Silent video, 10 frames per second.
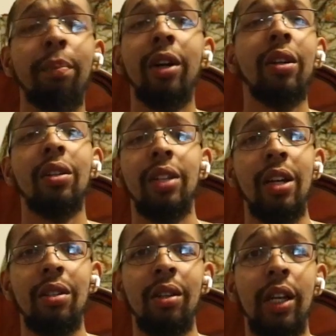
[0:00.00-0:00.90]
burger.
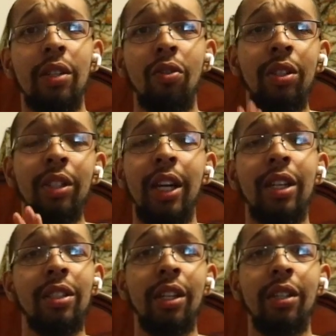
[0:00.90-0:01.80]
That's the only thing I
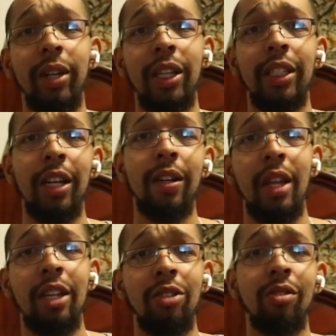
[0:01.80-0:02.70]
could taste right now.
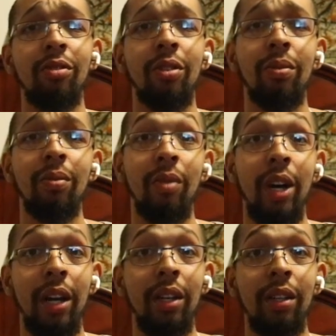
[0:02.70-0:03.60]
I just don't know
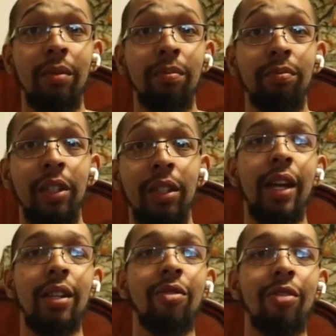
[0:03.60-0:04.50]
why, but
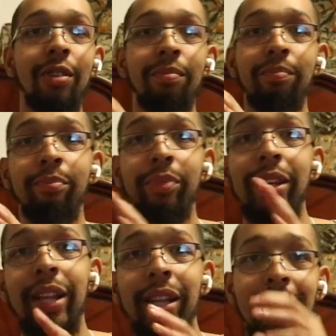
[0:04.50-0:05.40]
it just gonna be
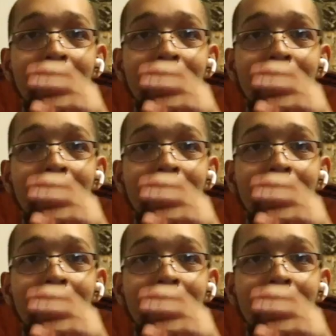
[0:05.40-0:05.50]
like